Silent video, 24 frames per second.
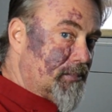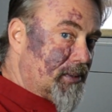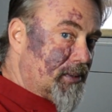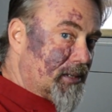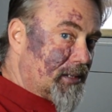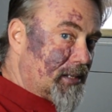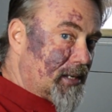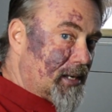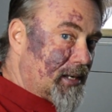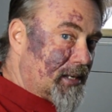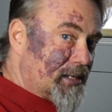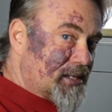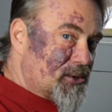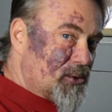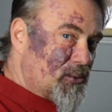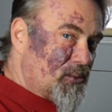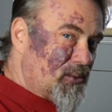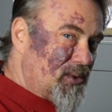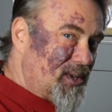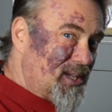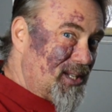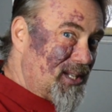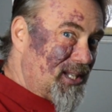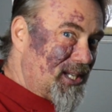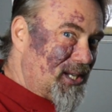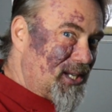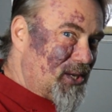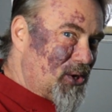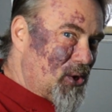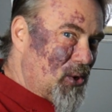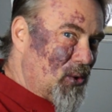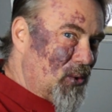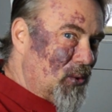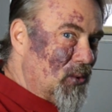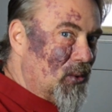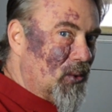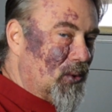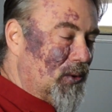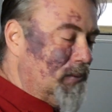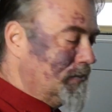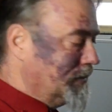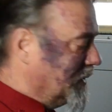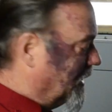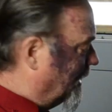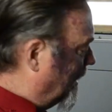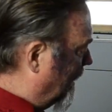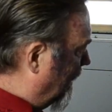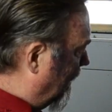but it's really cool.
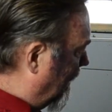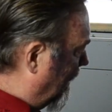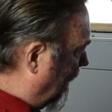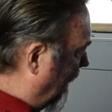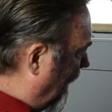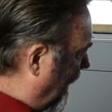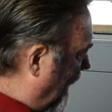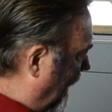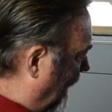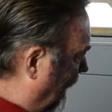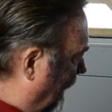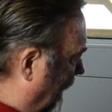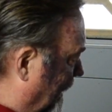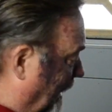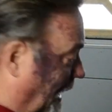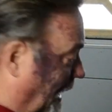And